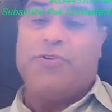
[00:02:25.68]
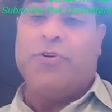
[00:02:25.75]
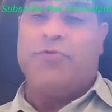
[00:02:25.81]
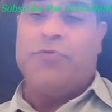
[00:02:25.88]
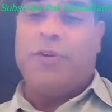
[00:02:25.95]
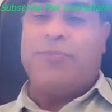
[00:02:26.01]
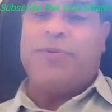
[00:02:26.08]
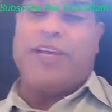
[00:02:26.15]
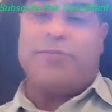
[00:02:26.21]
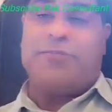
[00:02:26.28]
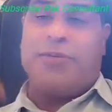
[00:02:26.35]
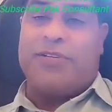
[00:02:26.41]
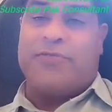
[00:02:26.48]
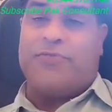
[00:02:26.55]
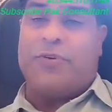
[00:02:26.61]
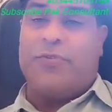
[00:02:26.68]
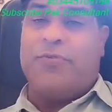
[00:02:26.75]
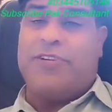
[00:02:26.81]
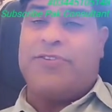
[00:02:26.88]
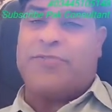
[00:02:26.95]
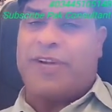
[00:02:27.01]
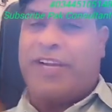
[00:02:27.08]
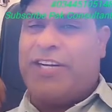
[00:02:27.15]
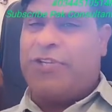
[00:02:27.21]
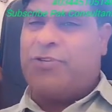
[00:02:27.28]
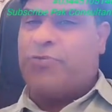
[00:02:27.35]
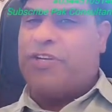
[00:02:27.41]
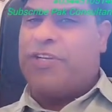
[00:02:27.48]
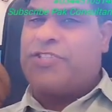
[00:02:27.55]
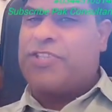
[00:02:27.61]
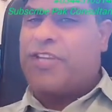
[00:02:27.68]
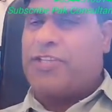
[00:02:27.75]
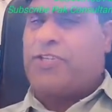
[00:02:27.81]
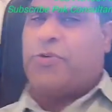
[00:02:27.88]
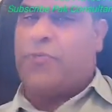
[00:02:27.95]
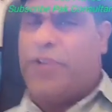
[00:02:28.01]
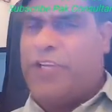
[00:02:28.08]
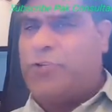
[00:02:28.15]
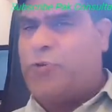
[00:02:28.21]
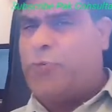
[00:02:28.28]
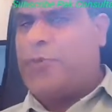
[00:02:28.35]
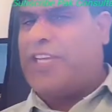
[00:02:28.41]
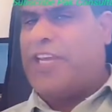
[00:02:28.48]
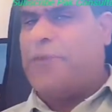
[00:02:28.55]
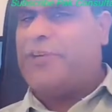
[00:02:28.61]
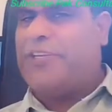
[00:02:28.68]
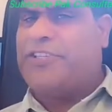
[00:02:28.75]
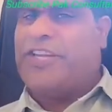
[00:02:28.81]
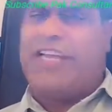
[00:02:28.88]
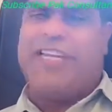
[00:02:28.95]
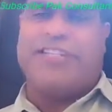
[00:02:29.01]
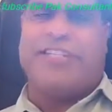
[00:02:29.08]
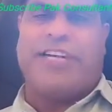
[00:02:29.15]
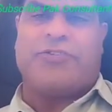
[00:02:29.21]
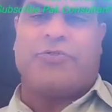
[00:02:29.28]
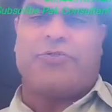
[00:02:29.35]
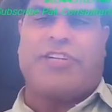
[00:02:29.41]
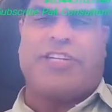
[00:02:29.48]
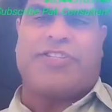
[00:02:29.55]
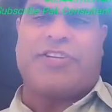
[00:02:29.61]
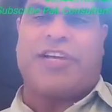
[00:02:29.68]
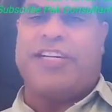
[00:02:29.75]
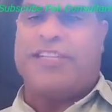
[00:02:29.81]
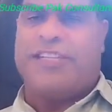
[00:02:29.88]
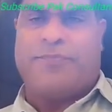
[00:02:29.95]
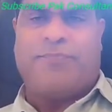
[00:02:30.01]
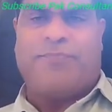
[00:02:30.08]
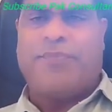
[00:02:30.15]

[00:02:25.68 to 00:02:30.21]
we will train you in such a way you became intelligent to decide,